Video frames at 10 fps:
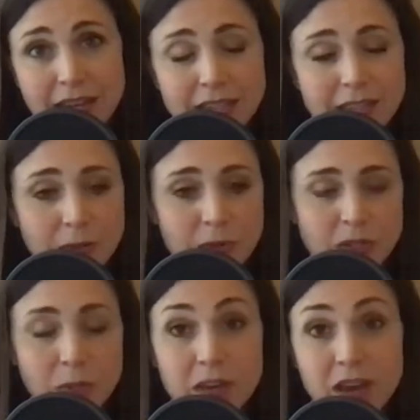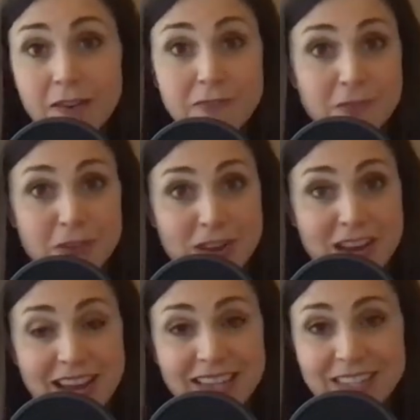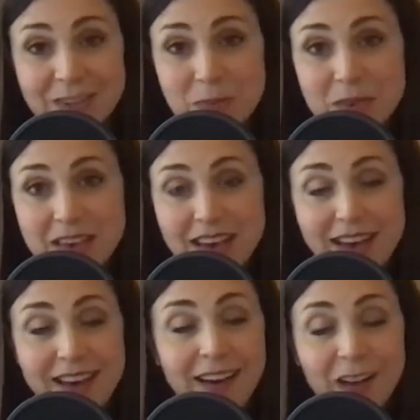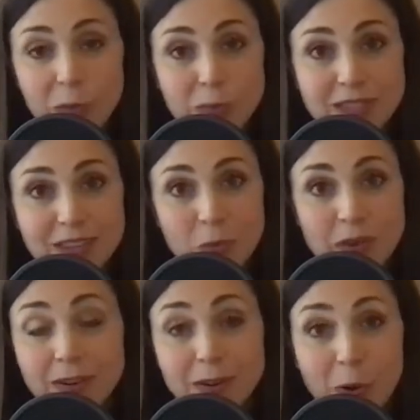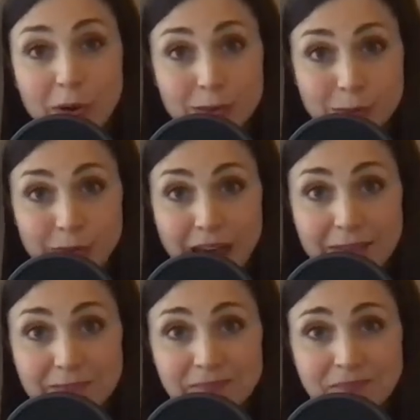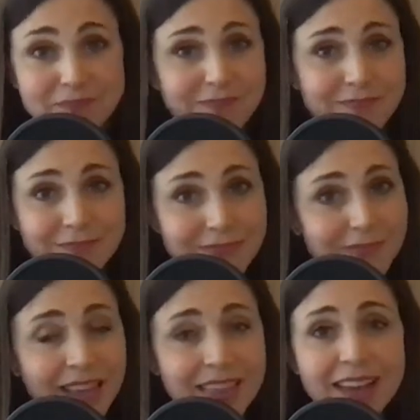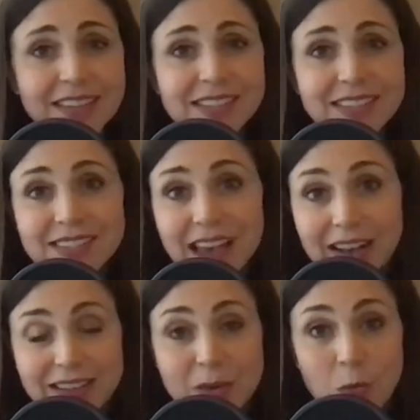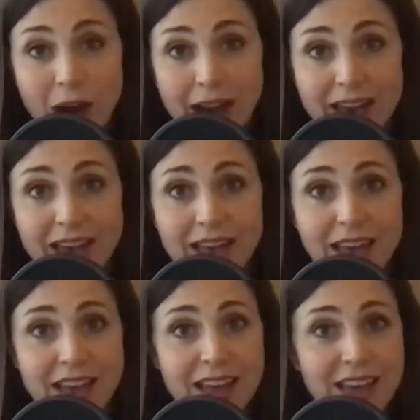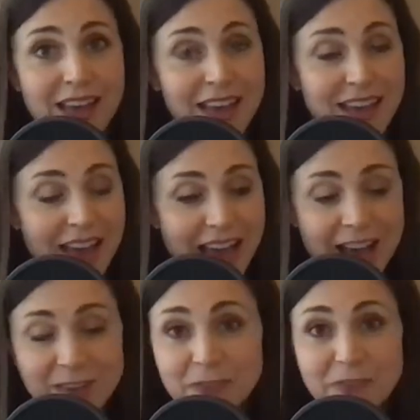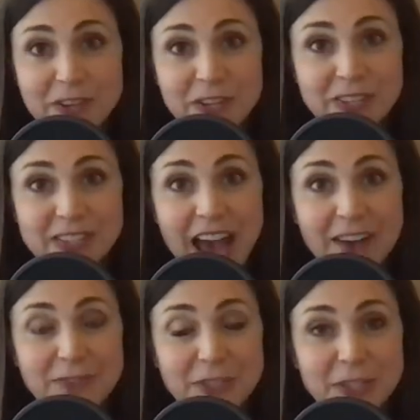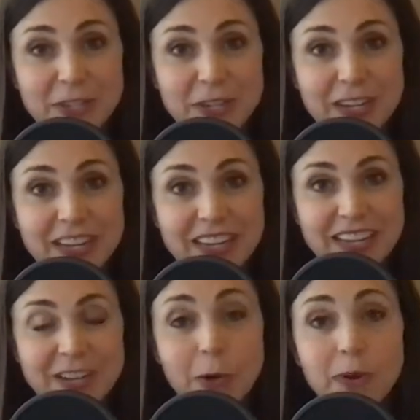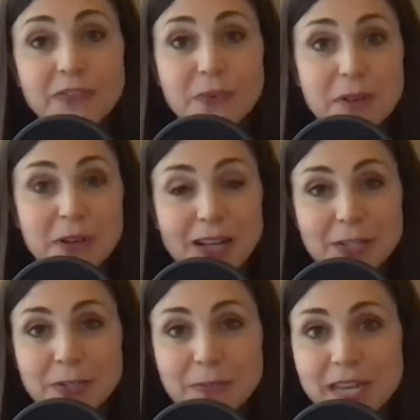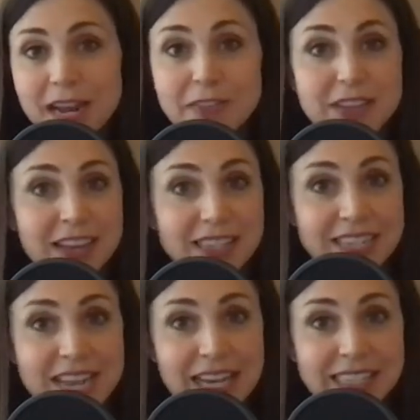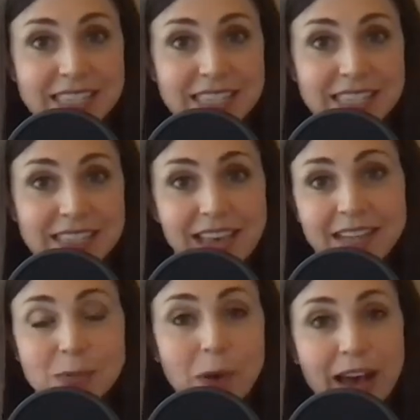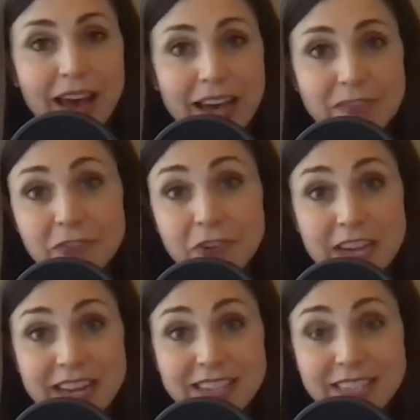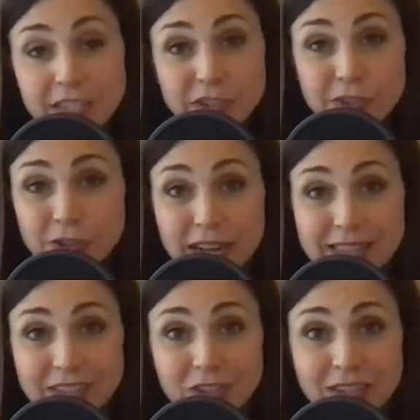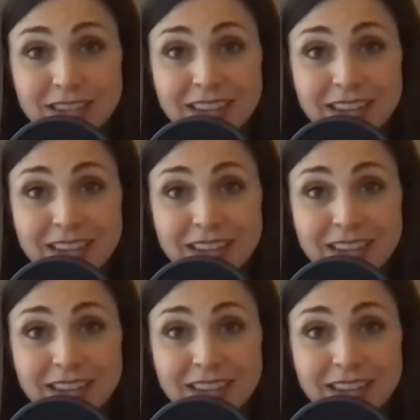to to be comforted and to be helped when they're going through that. That is exactly why a handful of years after going from the classroom to everything I did next, that's why I've created Teacher Transition.